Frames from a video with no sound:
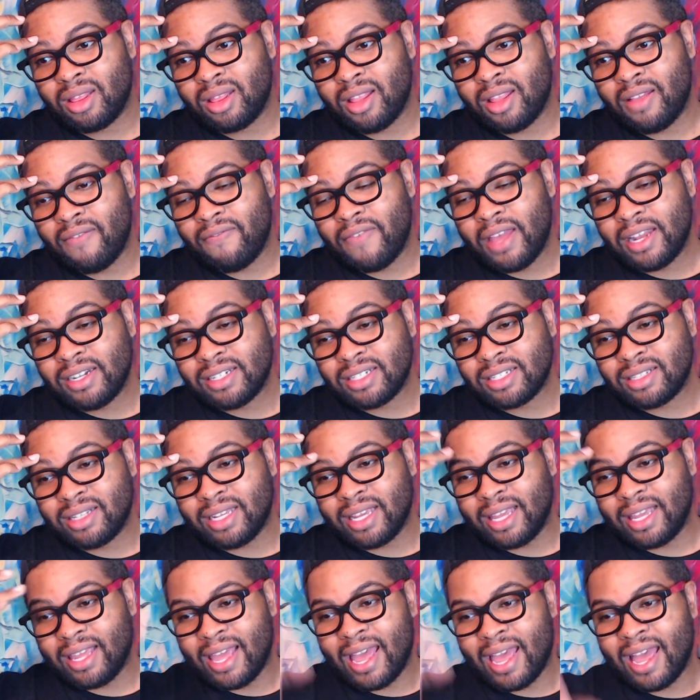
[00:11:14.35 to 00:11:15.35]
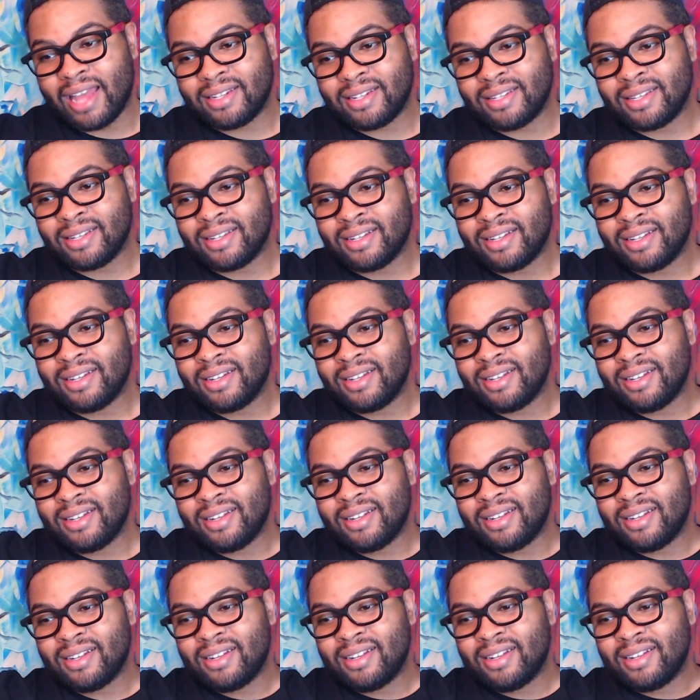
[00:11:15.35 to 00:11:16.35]
eventually get
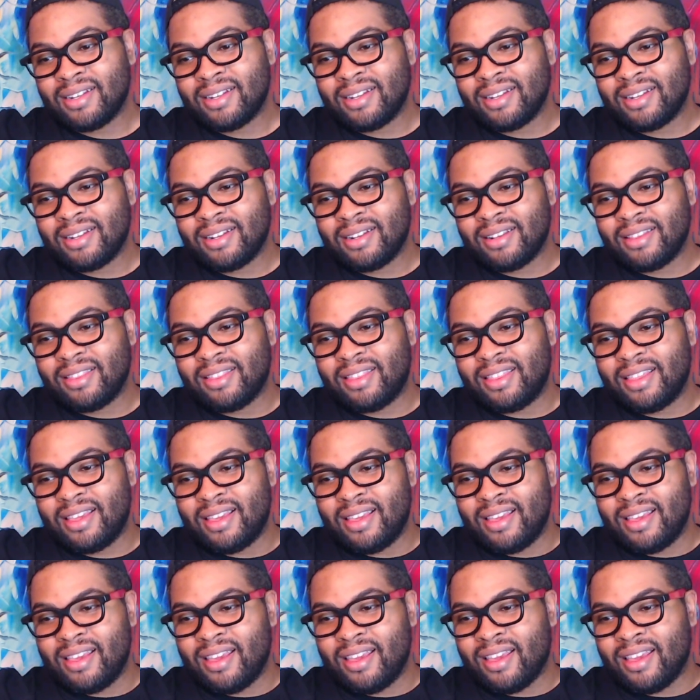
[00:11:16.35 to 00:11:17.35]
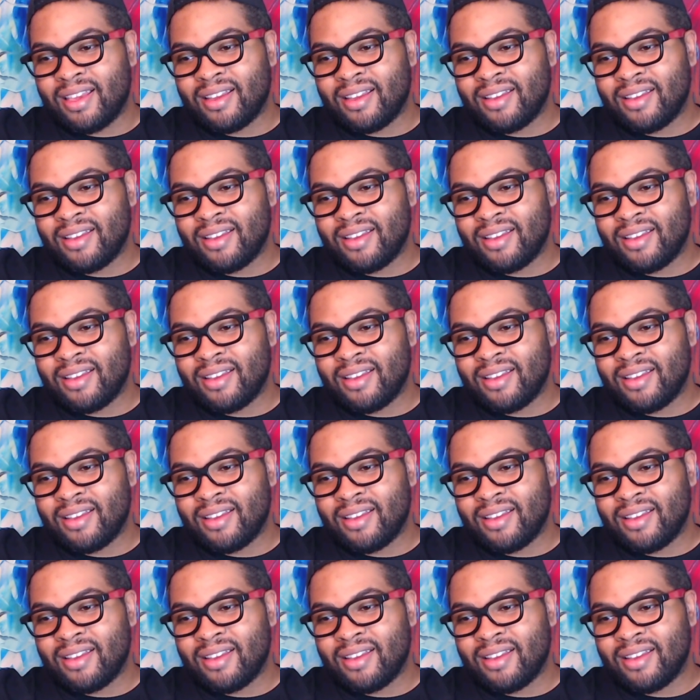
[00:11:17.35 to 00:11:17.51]
the